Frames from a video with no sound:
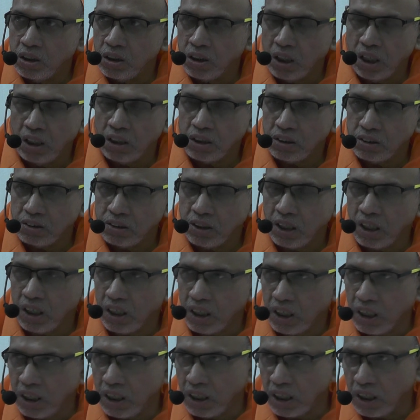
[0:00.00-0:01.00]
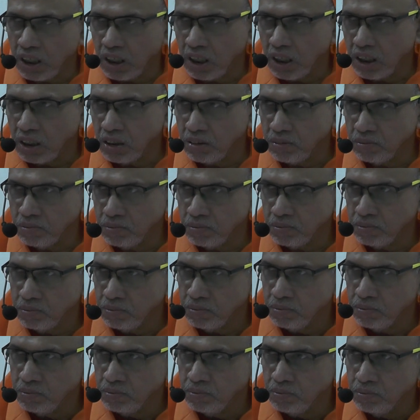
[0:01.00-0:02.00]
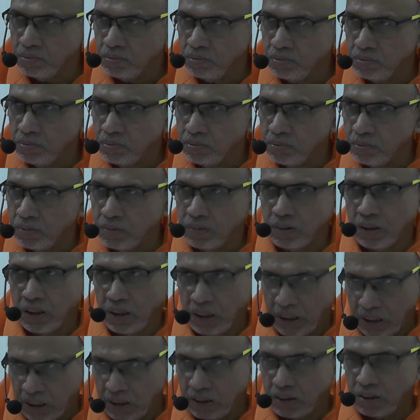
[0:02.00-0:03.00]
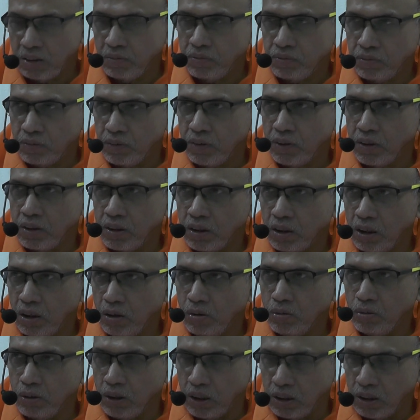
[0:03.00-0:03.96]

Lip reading: not Sakara. As of now,